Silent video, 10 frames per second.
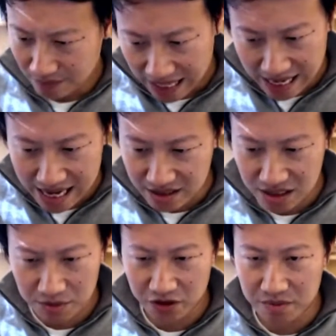As some
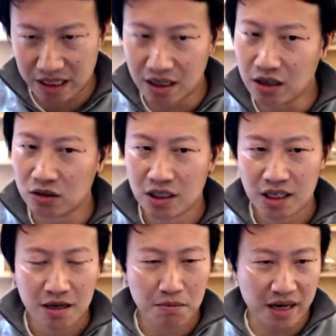of you may know,
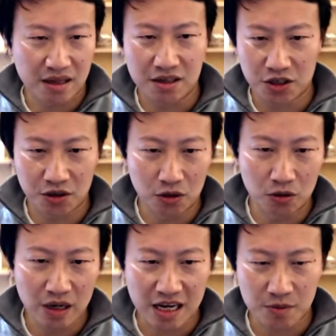Python 2
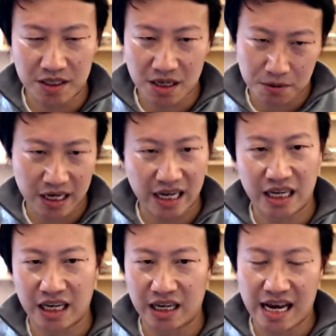has been
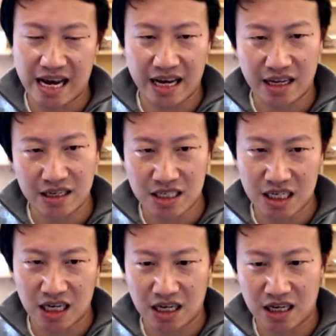deprecated and
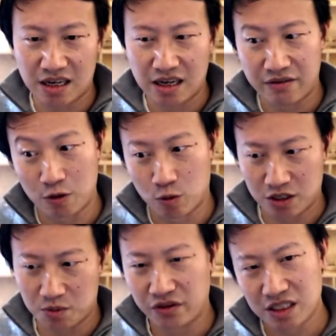everyone is
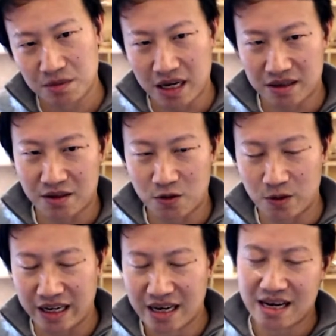moving to Python
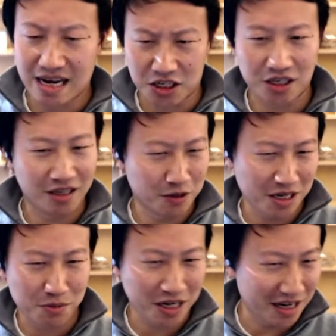3. Actually, it was
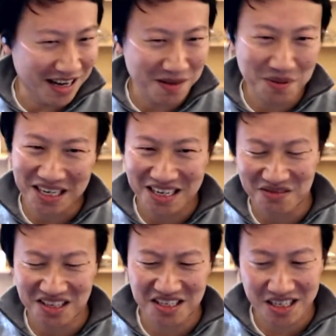deprecated at the beginning of
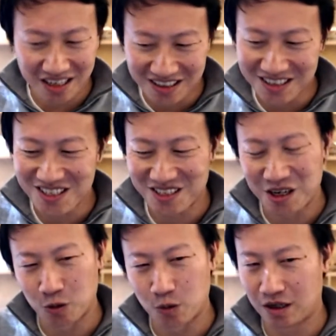this year, so
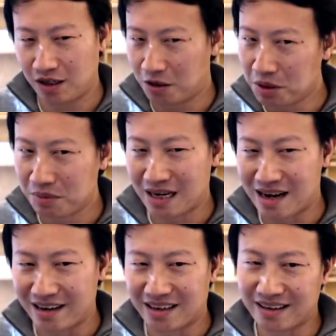we're a little bit
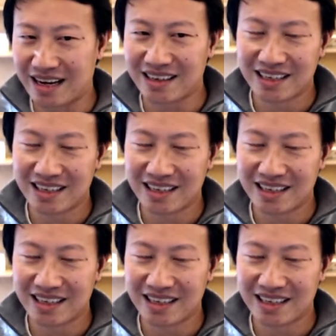behind on that.